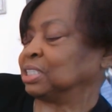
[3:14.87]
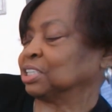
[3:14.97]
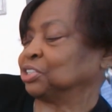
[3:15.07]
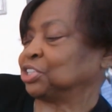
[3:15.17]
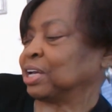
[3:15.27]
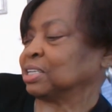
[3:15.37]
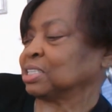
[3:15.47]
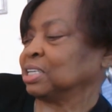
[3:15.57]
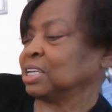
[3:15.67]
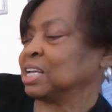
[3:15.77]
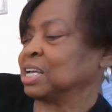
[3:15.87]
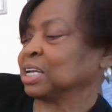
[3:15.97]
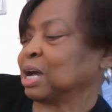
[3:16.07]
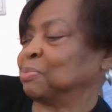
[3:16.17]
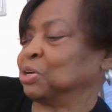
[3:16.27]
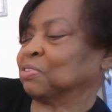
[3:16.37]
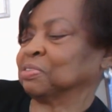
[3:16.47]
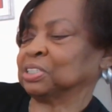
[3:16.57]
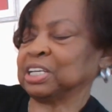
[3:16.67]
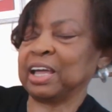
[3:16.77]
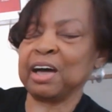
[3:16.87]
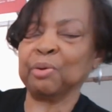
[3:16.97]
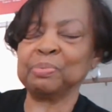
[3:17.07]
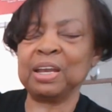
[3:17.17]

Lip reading: suggests, coming over to help